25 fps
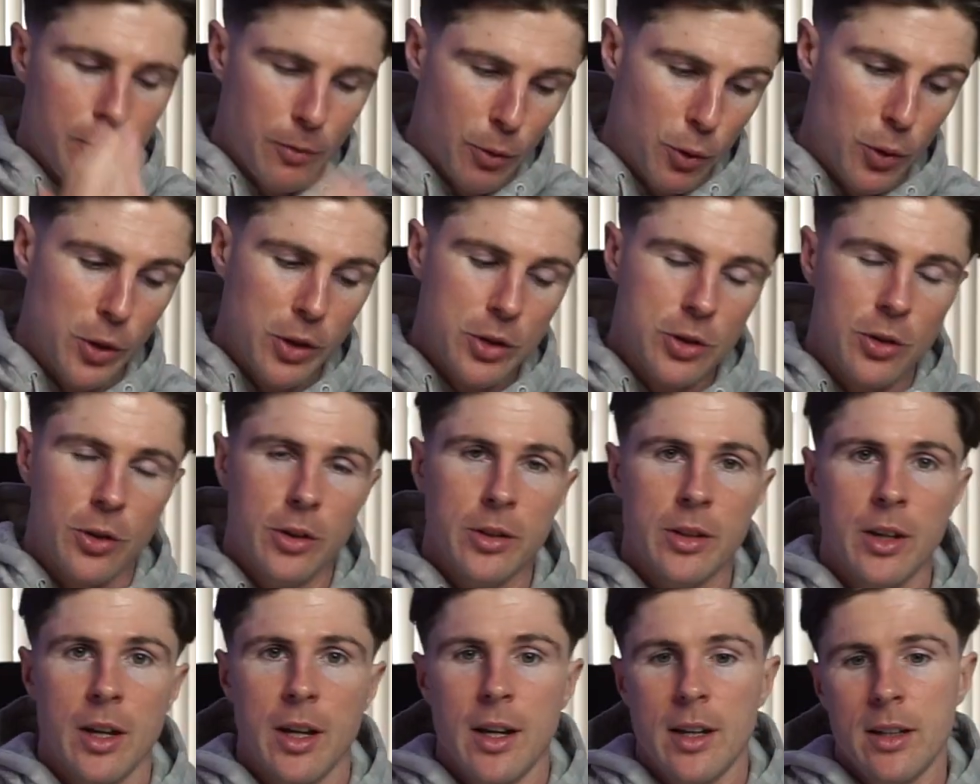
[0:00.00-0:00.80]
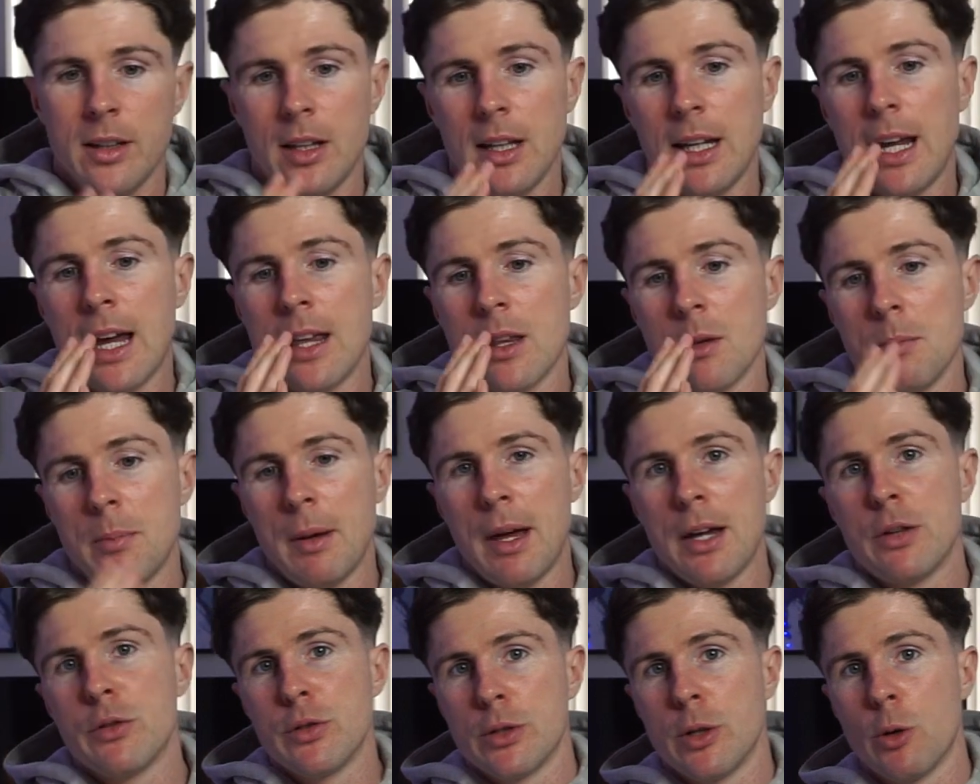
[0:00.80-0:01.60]
focus on to get the
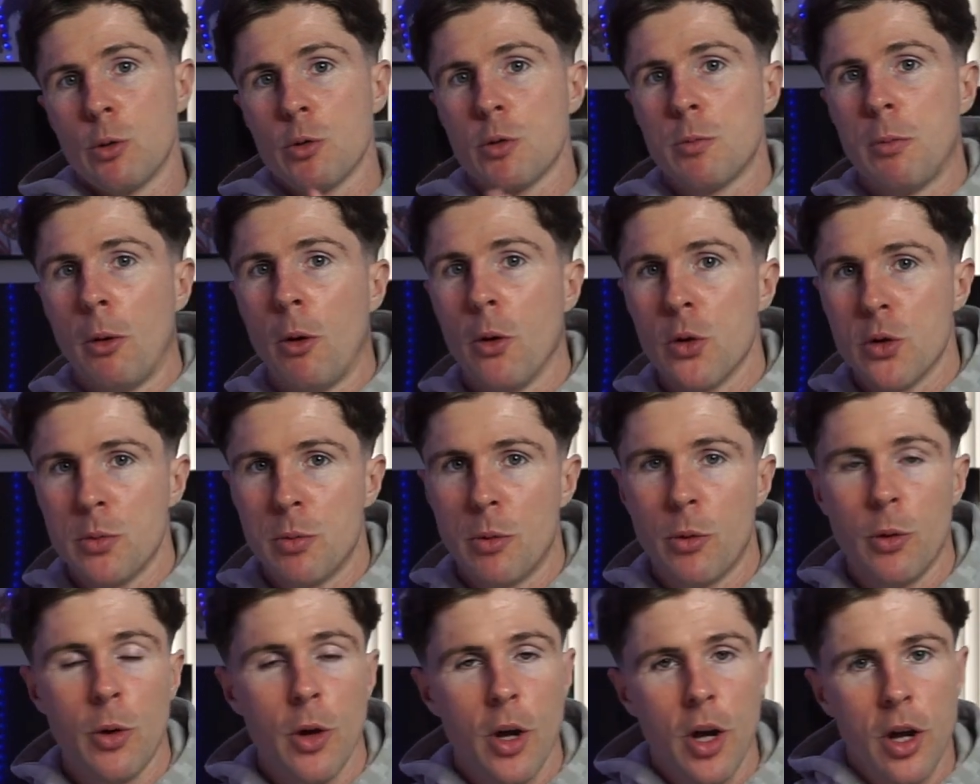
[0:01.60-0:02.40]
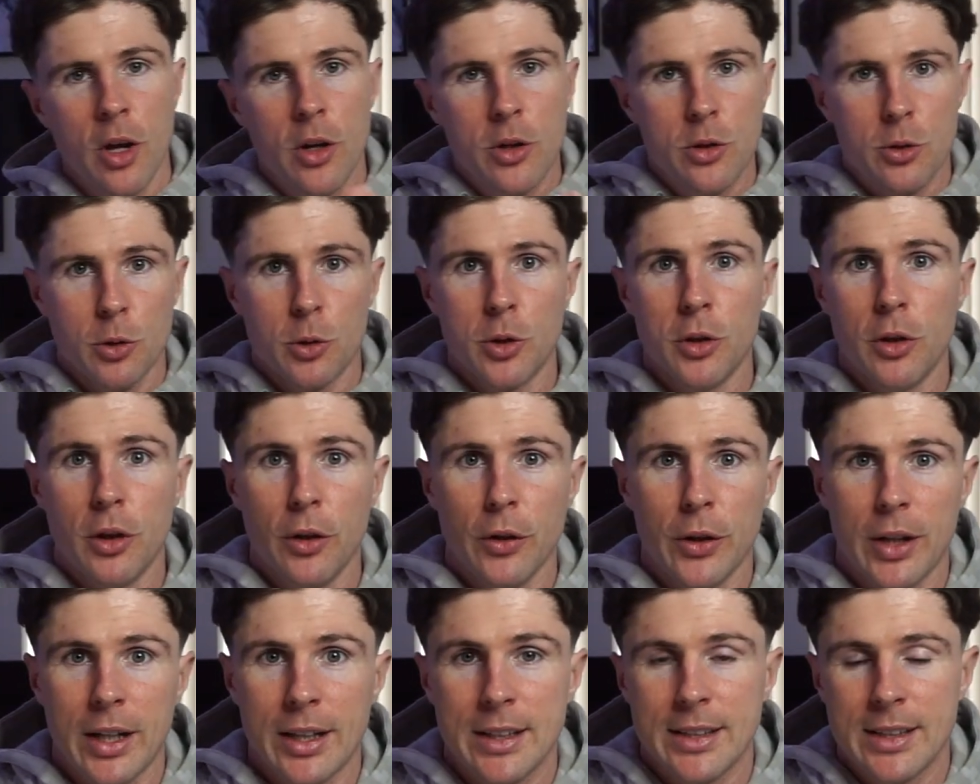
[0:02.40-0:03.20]
best results possible so you
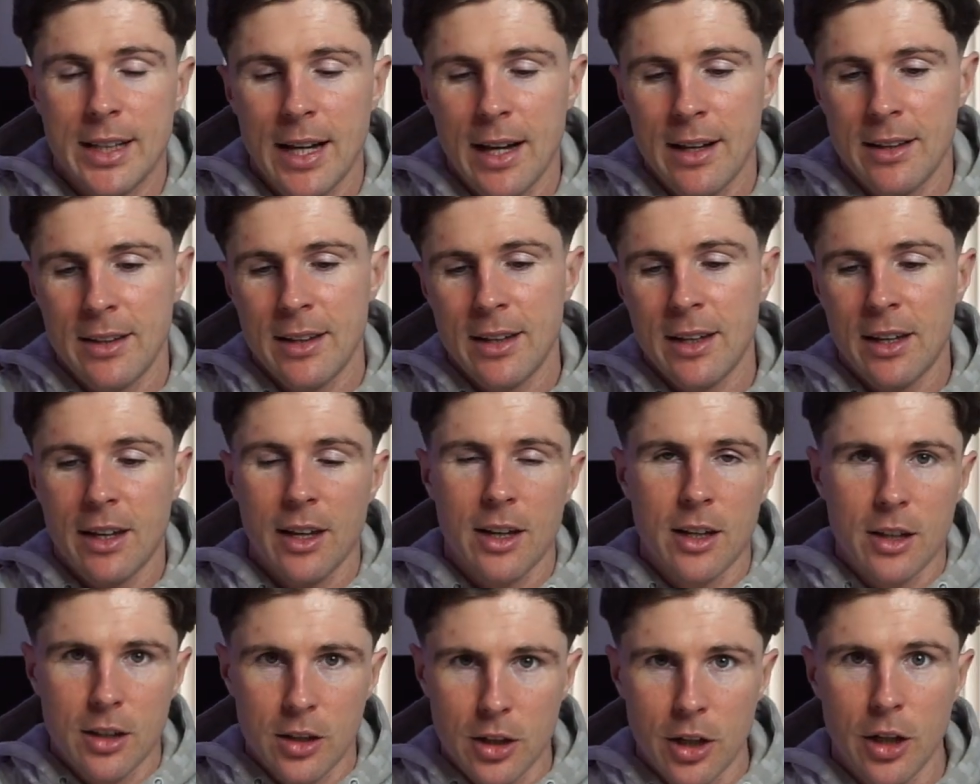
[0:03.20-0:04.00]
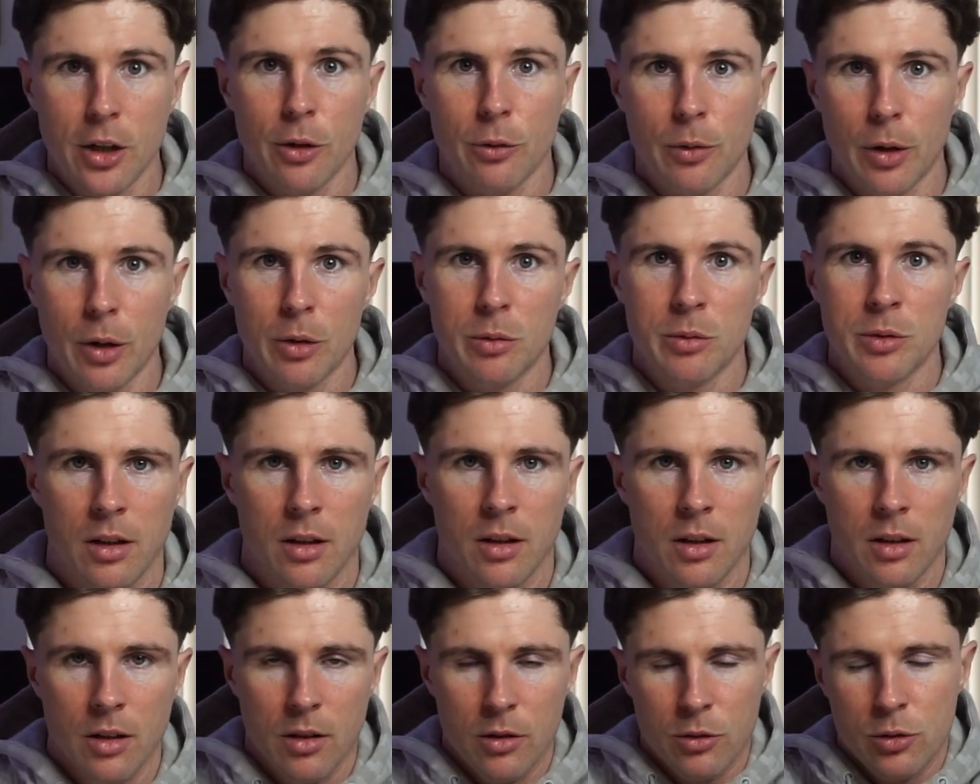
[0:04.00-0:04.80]
look aesthetic year round.
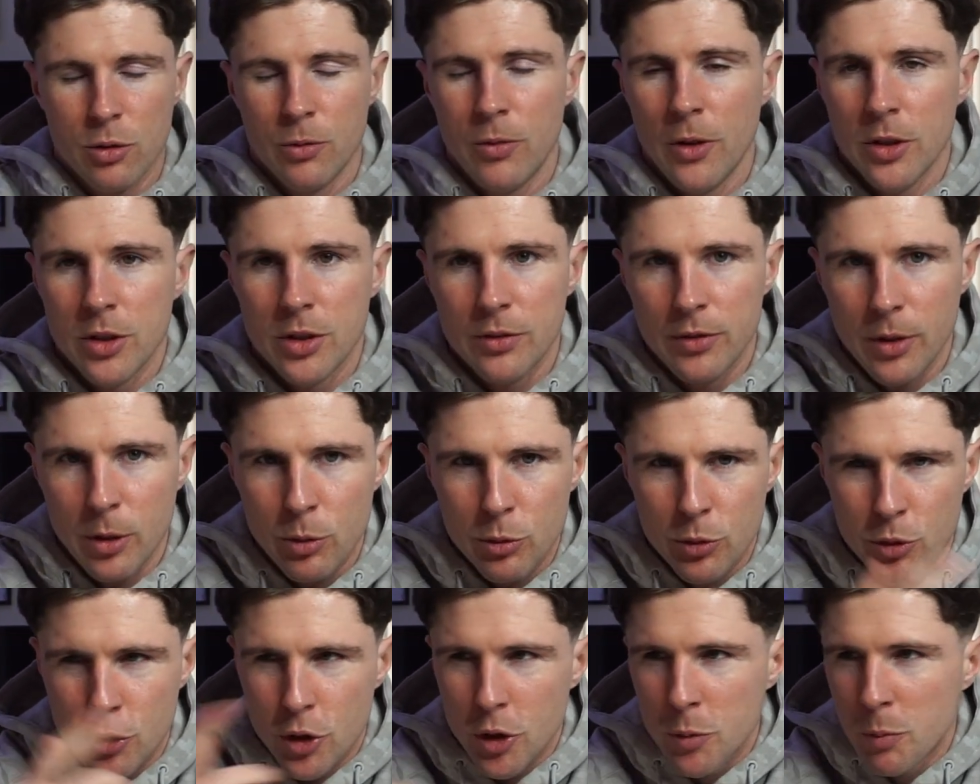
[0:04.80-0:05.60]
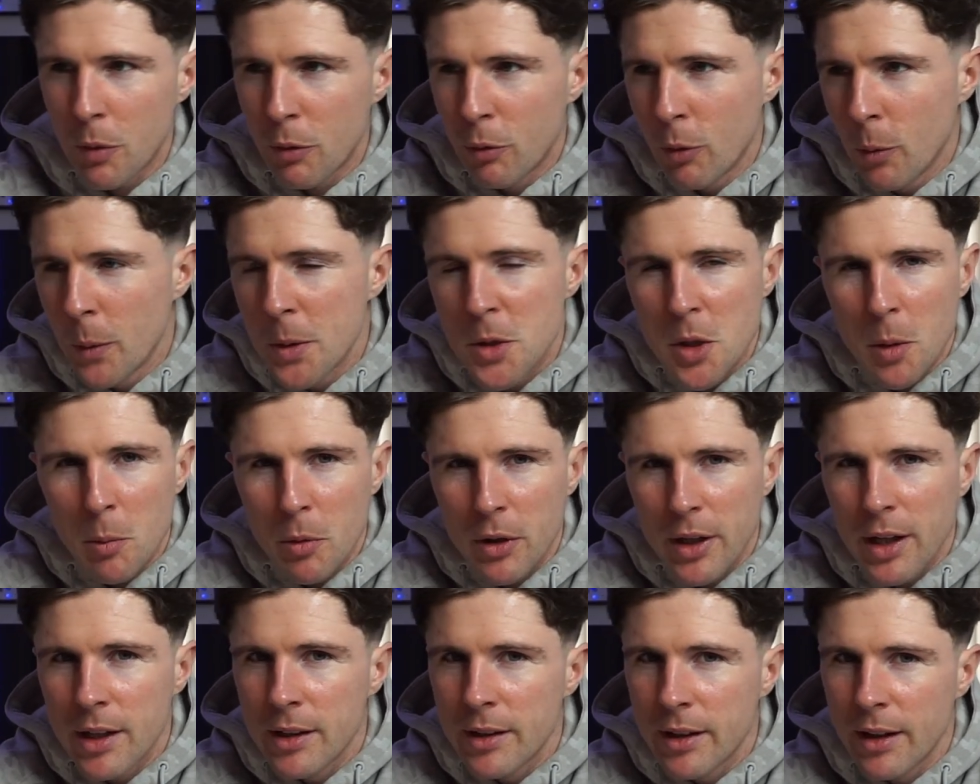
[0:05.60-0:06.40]
So first of all, just before we jump
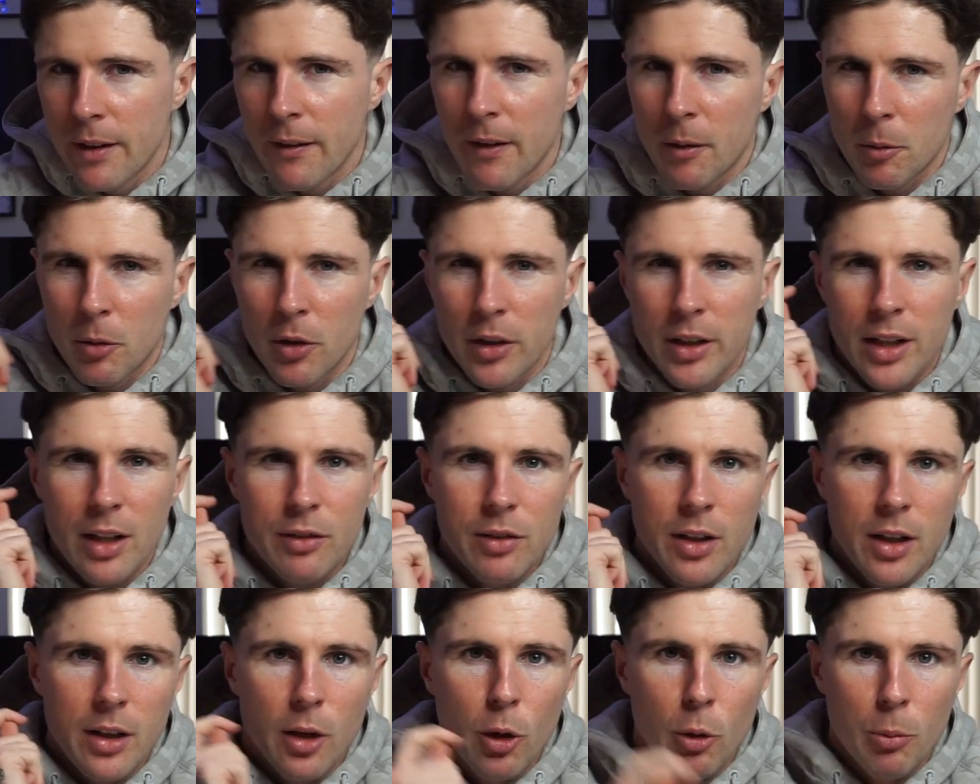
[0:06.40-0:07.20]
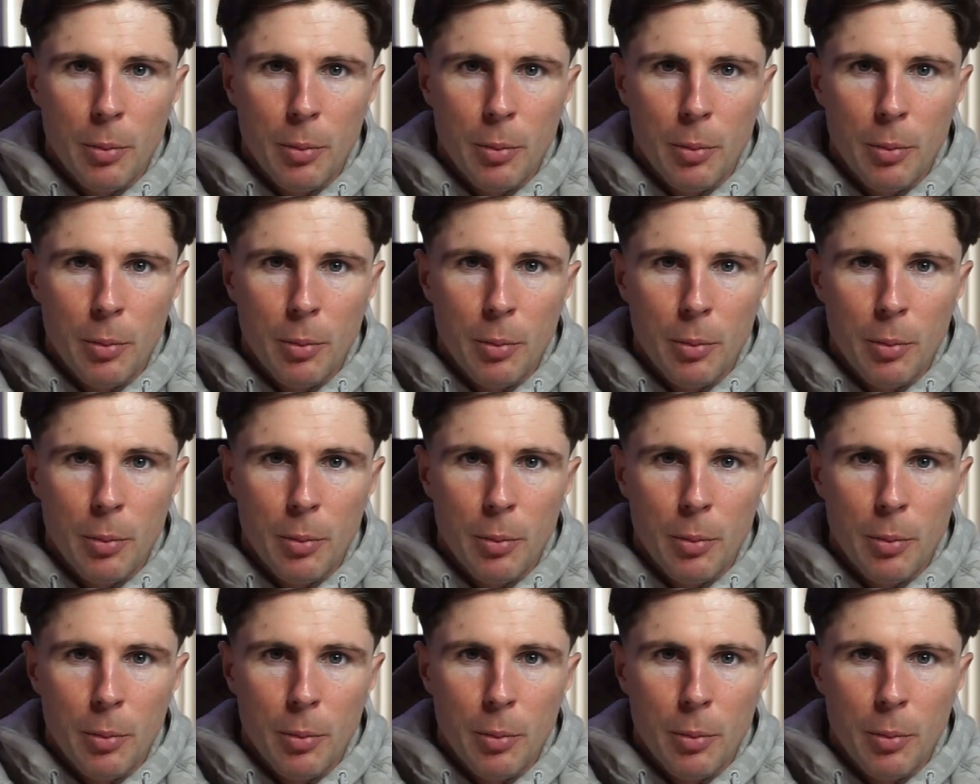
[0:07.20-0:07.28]
right into it, I'm going to give you a little